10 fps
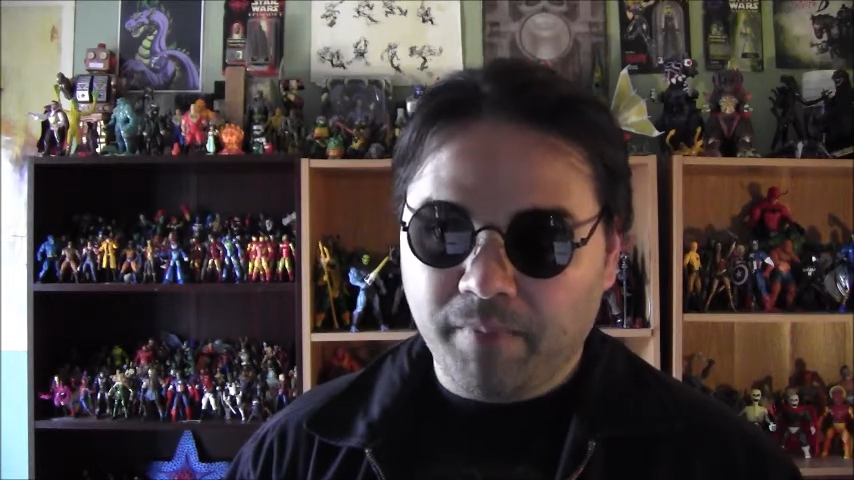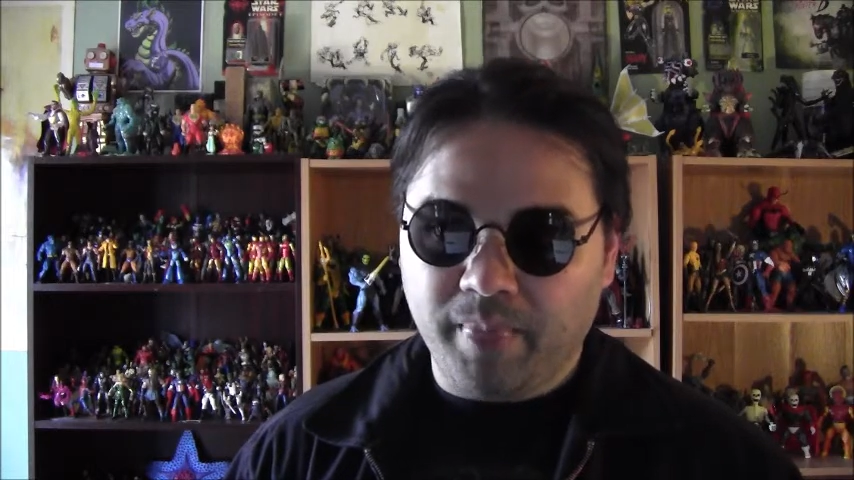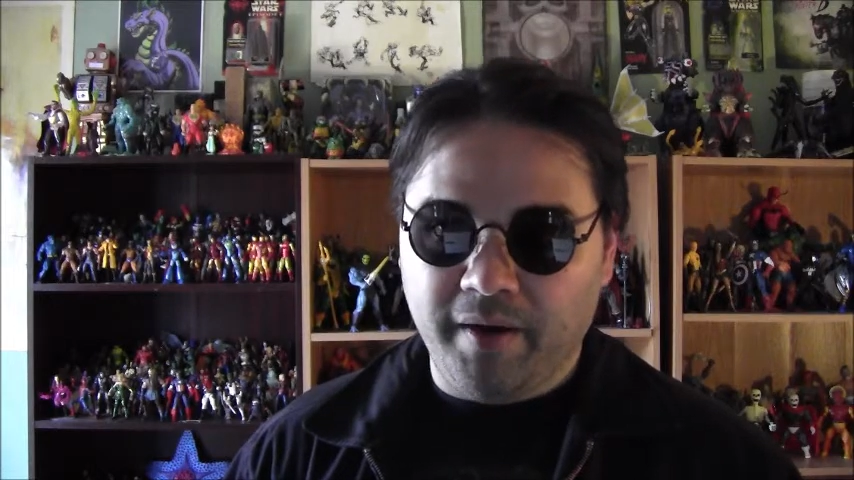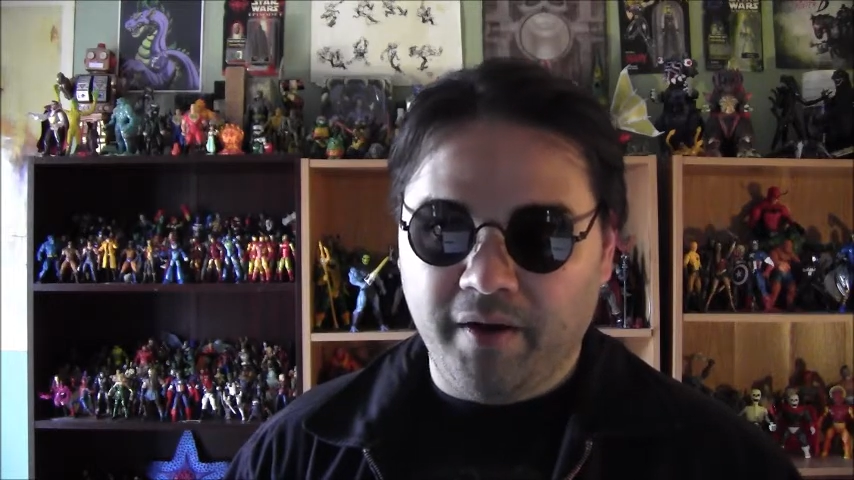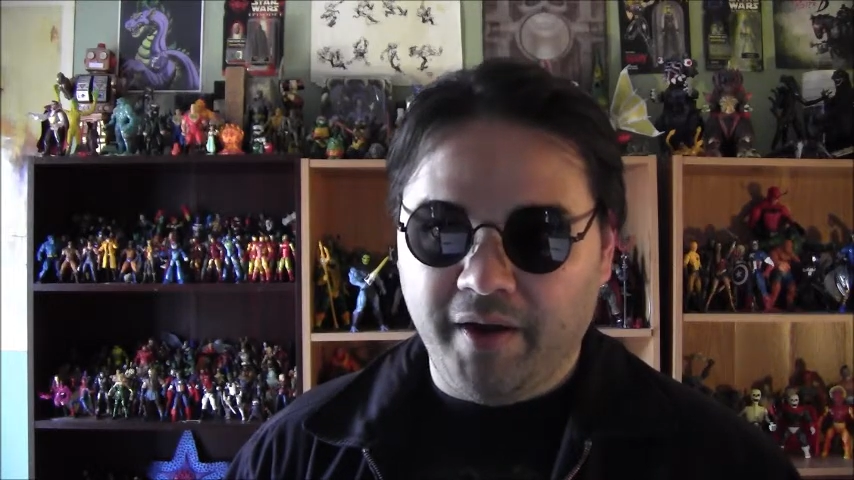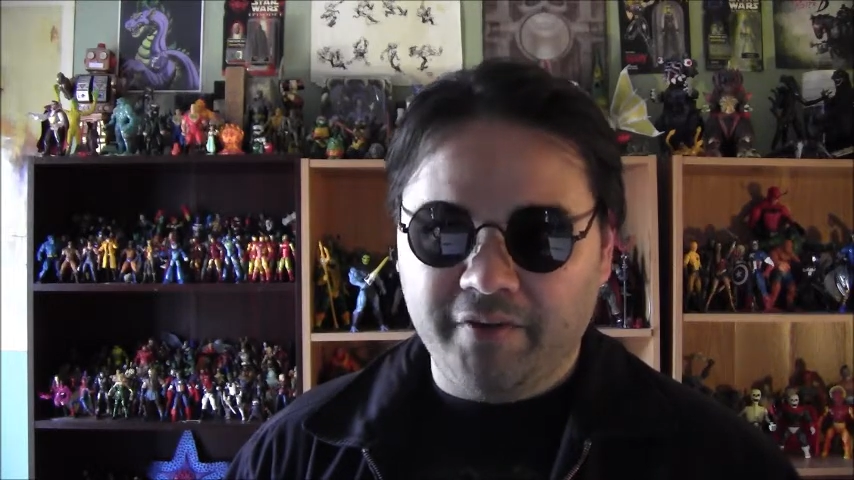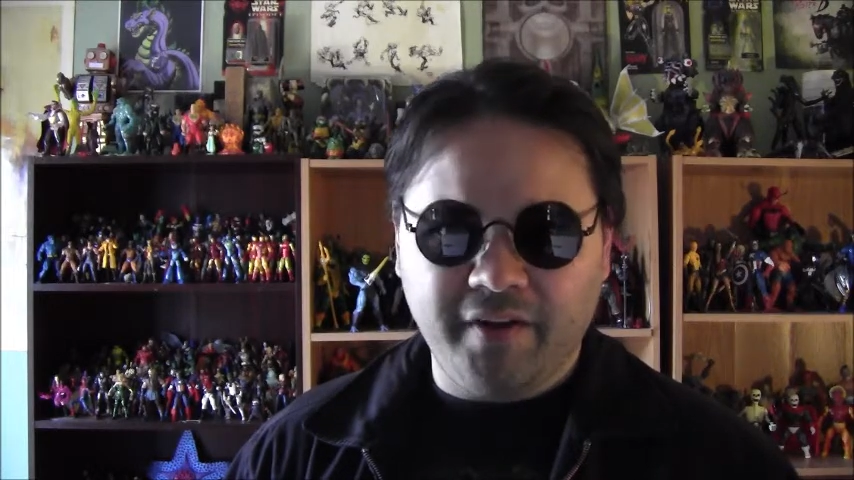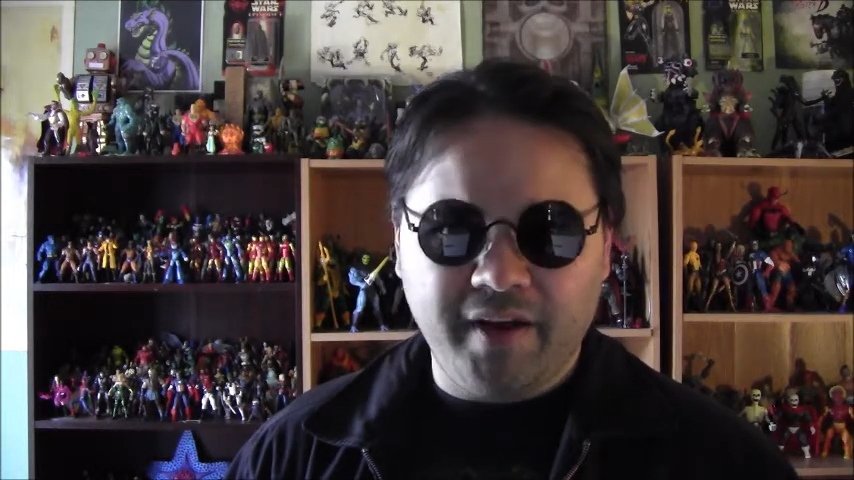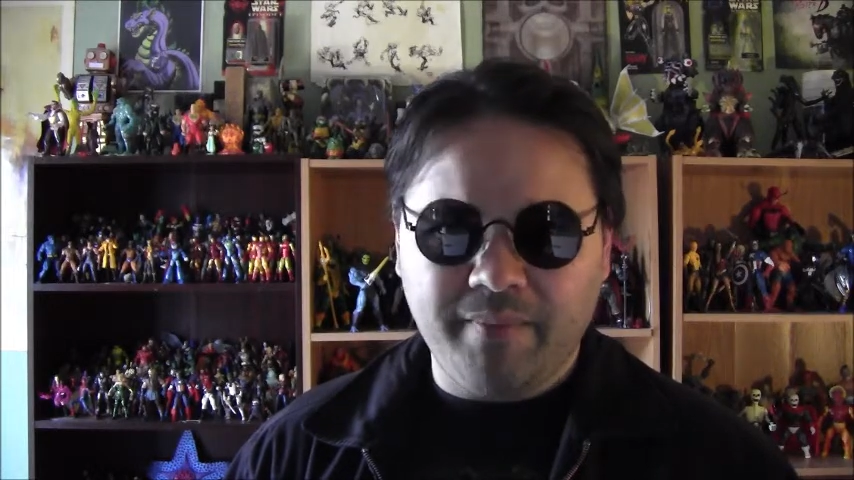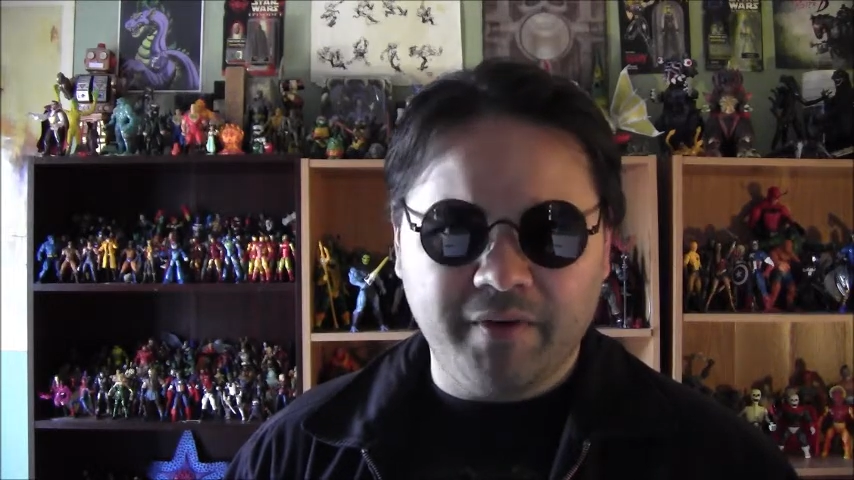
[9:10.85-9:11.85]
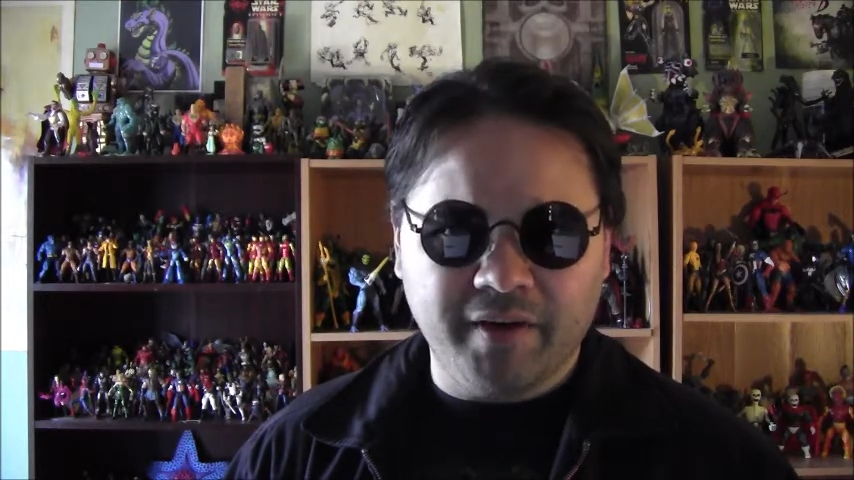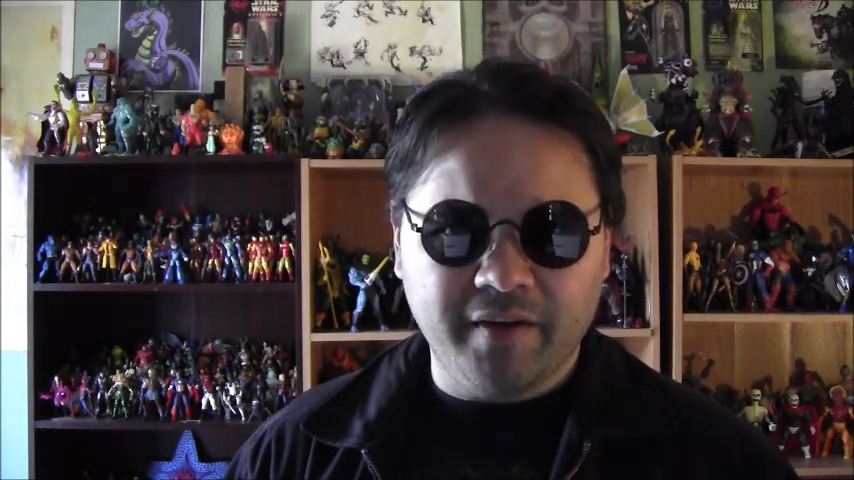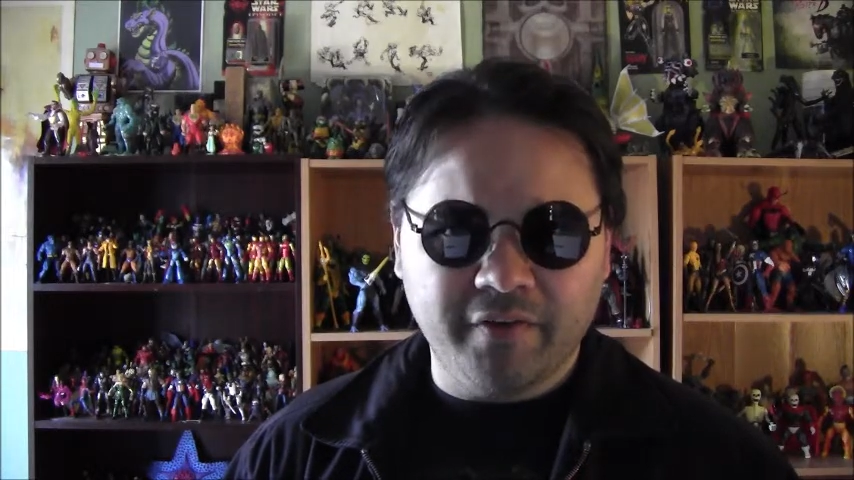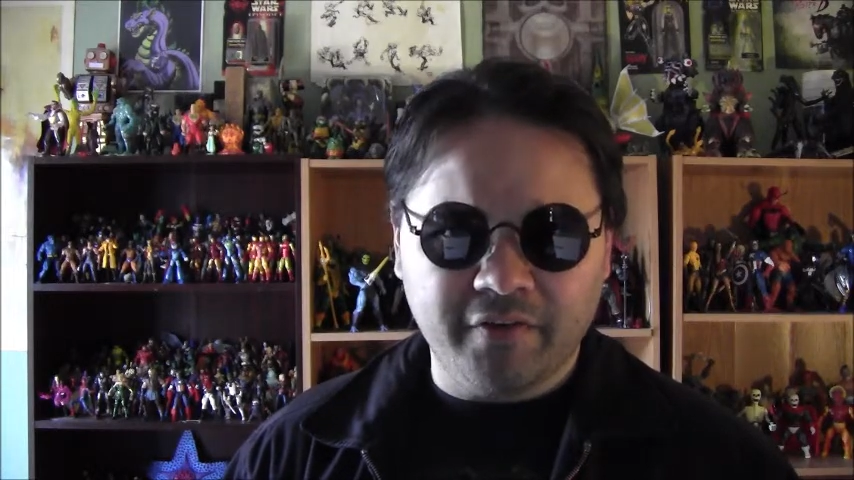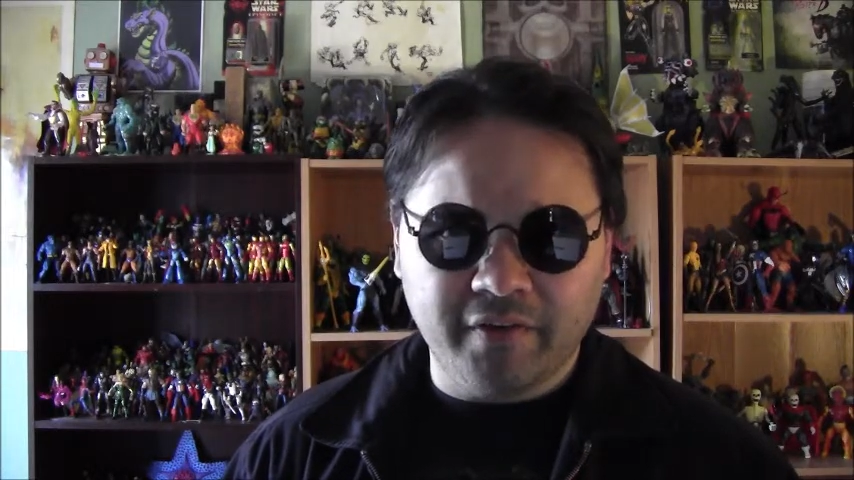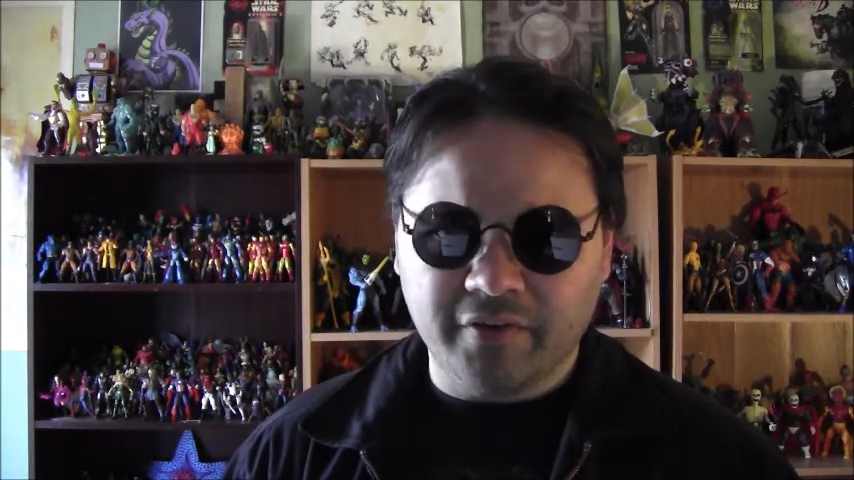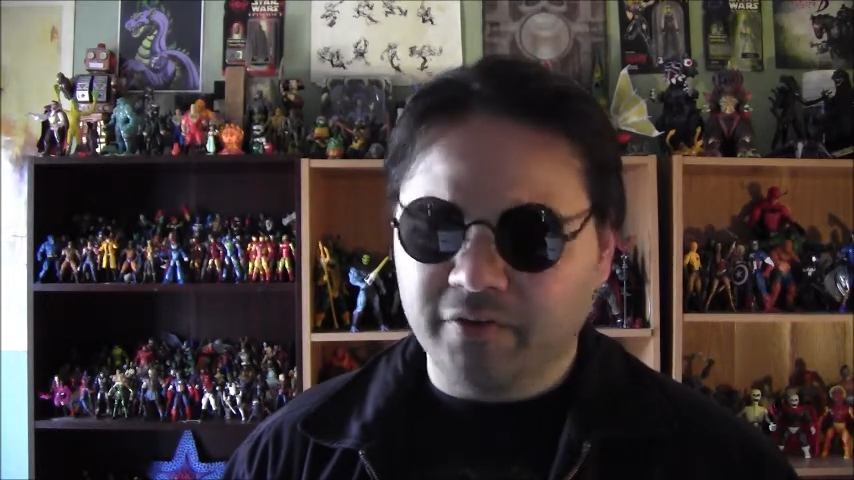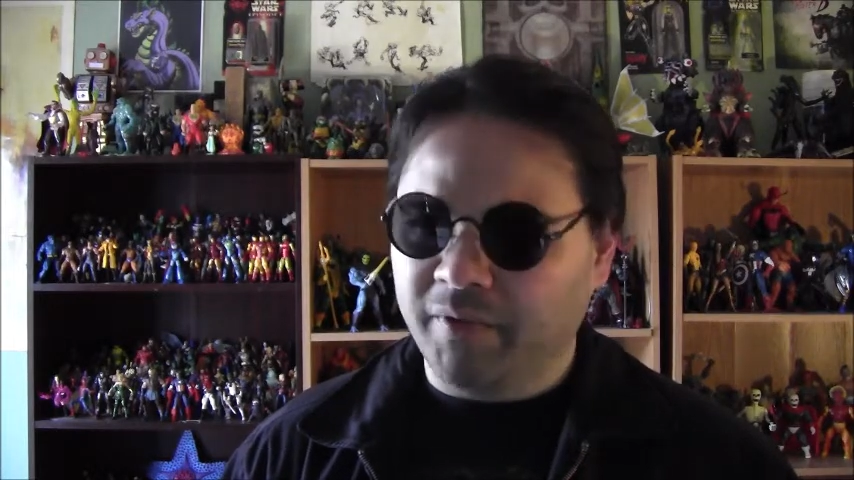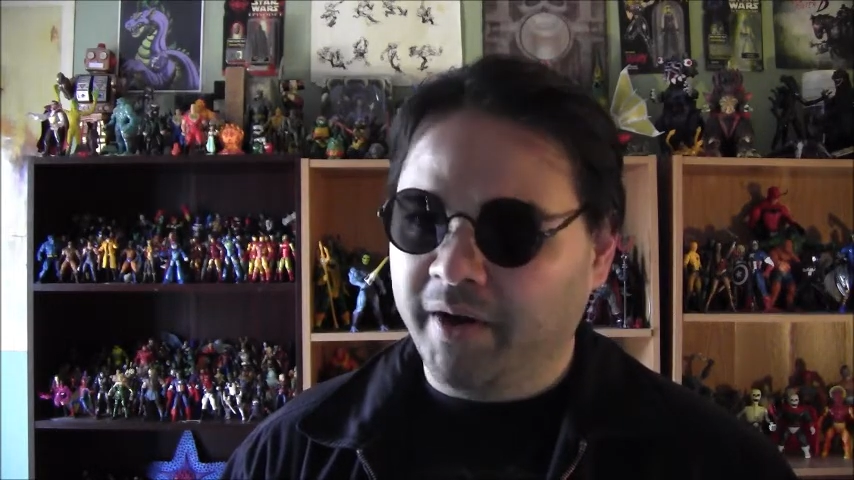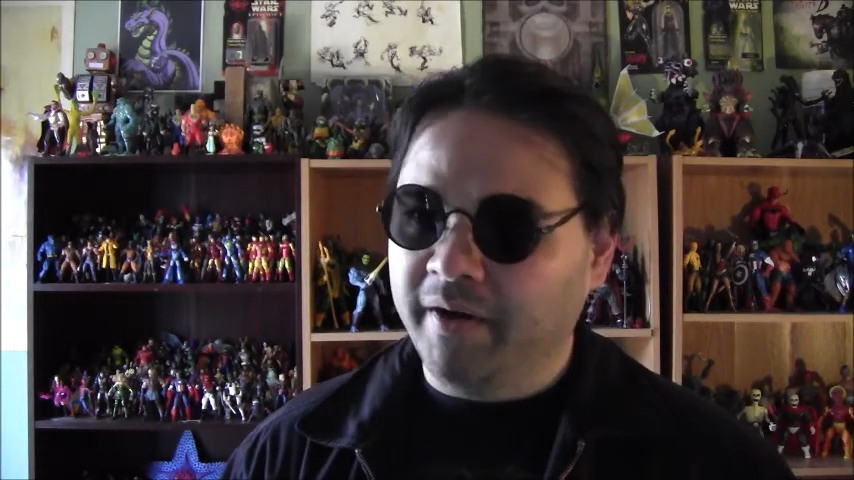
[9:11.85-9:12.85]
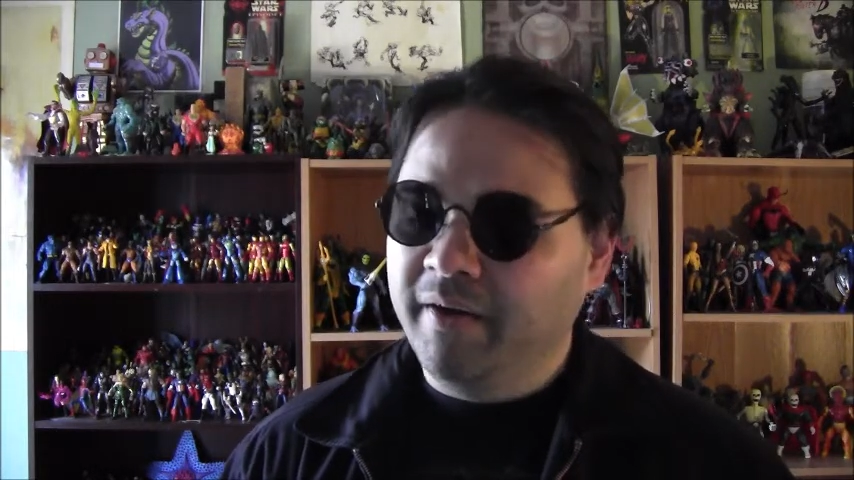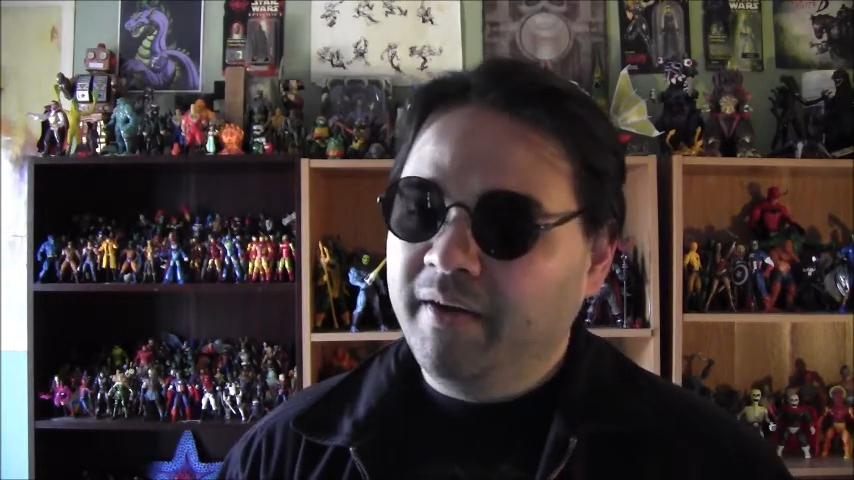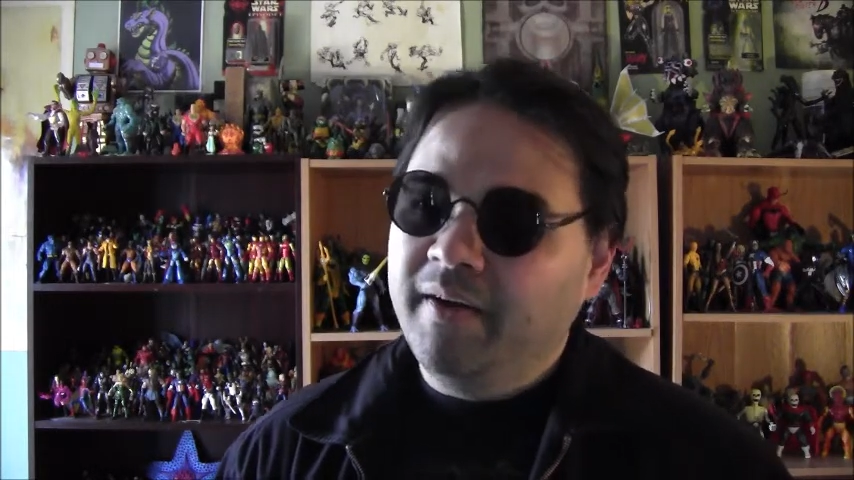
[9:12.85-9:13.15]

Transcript: You know, hasn't happened again since, right?